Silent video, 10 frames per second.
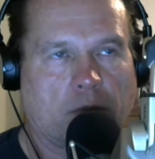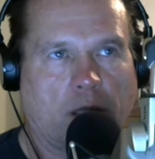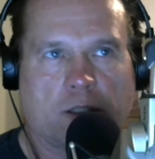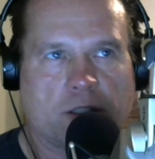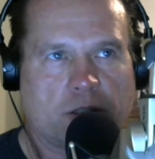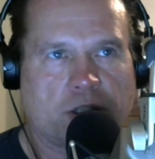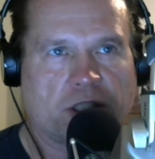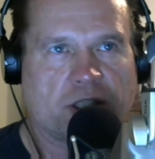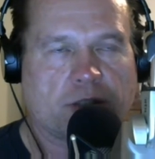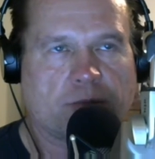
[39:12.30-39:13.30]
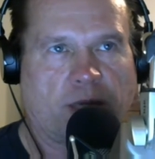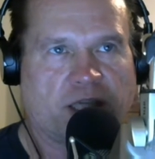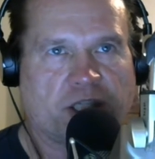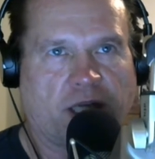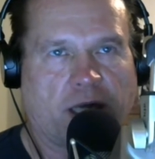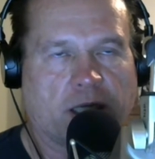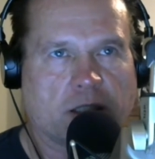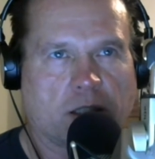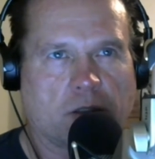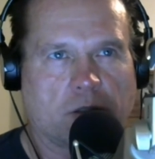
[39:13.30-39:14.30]
It's just my
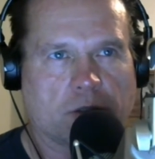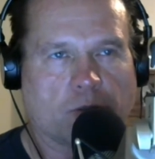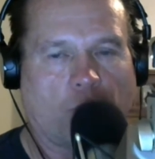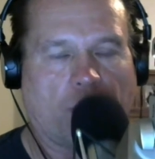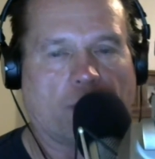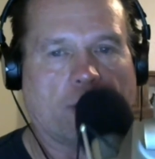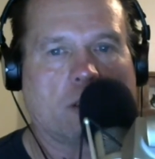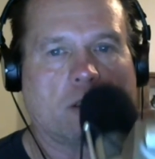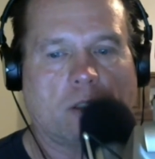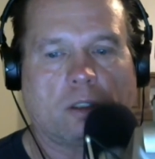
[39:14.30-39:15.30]
genetics. I don't know. It's weird.